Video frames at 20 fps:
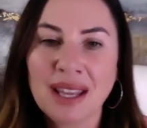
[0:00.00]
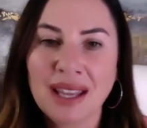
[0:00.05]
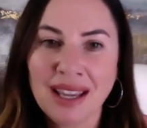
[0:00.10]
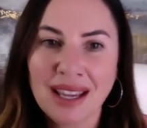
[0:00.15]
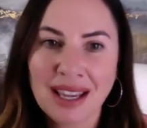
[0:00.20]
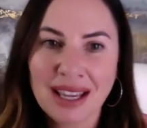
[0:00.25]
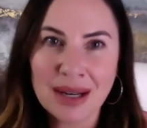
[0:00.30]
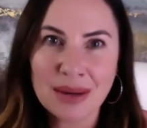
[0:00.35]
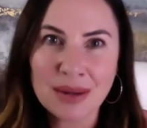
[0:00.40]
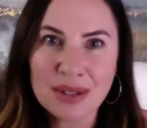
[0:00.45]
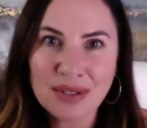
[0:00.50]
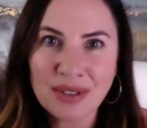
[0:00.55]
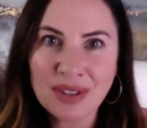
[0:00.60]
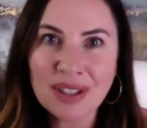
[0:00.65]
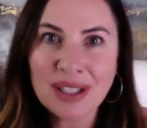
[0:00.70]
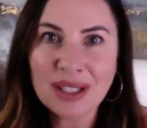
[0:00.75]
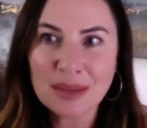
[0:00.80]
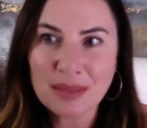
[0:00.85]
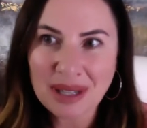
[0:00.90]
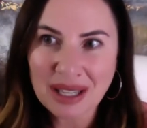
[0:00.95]
and I was
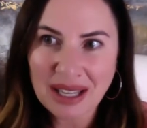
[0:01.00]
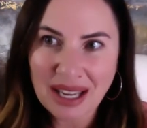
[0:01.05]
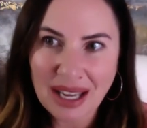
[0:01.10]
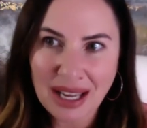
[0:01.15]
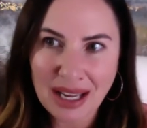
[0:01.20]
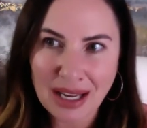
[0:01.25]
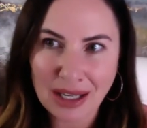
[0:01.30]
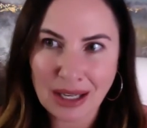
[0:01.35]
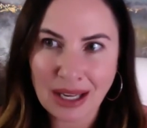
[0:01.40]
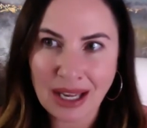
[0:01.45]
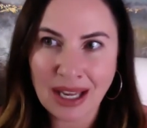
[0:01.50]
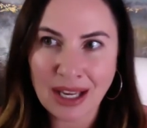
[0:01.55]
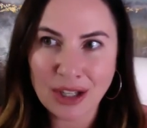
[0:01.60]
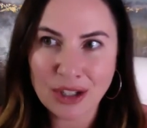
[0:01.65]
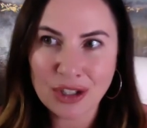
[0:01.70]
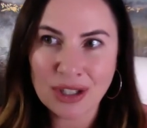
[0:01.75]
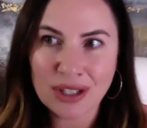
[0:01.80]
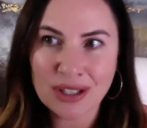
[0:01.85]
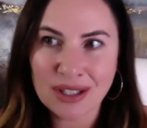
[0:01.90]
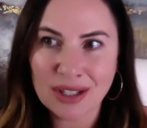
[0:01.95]
feeling a bit
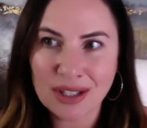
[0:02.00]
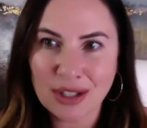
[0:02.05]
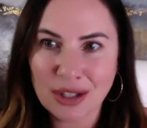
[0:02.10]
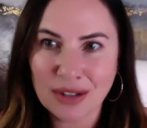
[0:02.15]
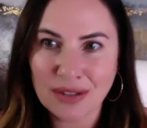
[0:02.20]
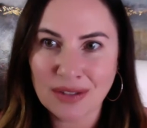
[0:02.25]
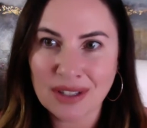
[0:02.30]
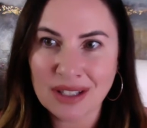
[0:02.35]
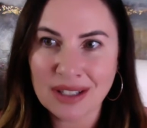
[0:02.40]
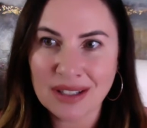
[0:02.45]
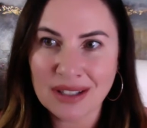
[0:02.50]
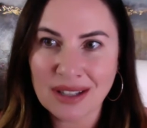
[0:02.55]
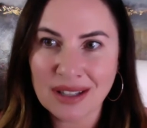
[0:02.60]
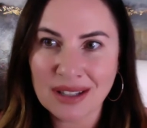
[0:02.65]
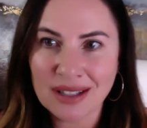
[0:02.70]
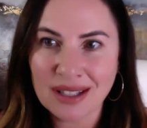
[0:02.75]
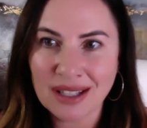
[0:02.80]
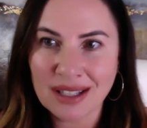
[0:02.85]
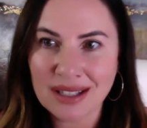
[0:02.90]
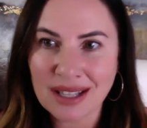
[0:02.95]
anxious and nervous
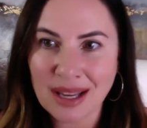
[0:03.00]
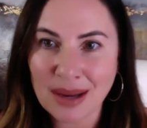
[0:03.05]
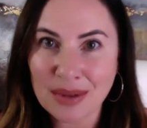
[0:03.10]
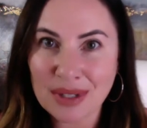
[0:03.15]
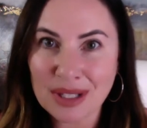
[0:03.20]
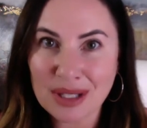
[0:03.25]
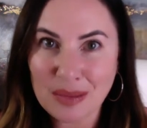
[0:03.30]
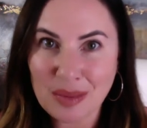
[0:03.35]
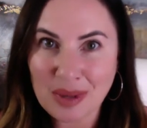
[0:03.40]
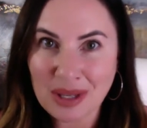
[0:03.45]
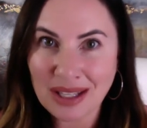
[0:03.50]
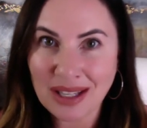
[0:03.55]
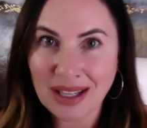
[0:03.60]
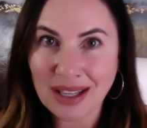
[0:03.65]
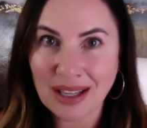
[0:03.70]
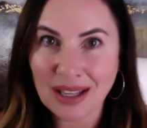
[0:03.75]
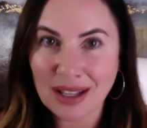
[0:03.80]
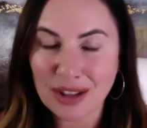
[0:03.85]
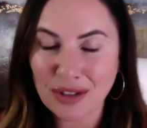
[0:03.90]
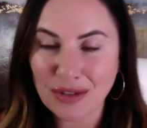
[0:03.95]
since I was
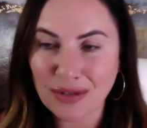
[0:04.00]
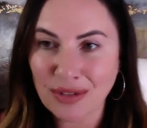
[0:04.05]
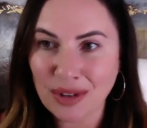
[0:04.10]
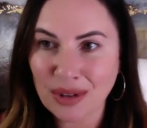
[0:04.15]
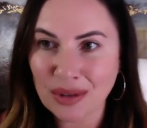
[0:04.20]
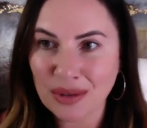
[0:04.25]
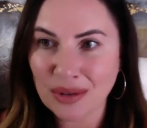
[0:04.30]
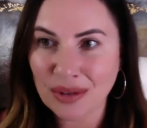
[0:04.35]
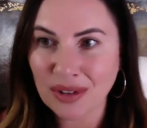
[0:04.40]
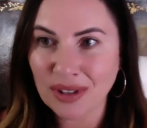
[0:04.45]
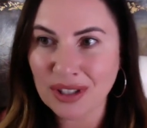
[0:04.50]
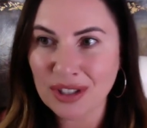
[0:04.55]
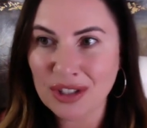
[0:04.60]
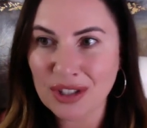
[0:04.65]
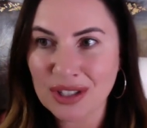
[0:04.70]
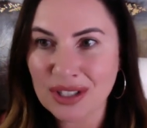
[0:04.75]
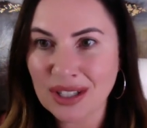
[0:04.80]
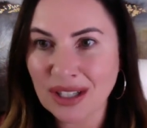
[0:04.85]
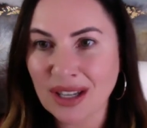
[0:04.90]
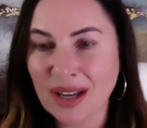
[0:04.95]
speaking at the funeral in
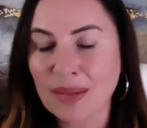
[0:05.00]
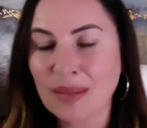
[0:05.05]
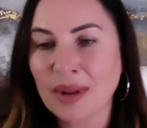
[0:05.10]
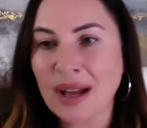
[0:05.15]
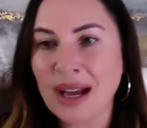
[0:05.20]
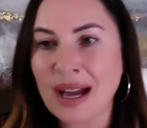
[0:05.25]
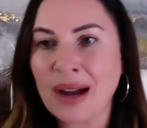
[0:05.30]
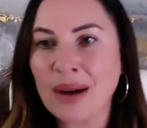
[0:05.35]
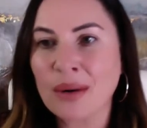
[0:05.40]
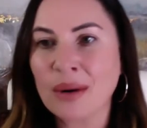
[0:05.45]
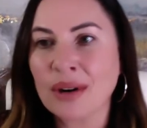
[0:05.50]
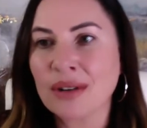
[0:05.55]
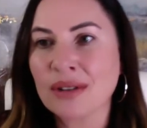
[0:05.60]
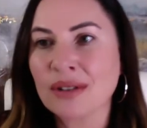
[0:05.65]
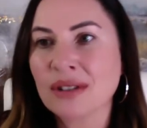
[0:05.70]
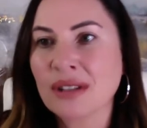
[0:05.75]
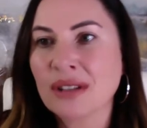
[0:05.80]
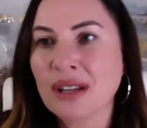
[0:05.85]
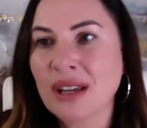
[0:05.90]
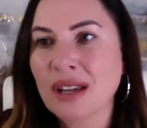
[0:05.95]
just a couple
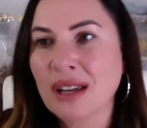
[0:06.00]
hours.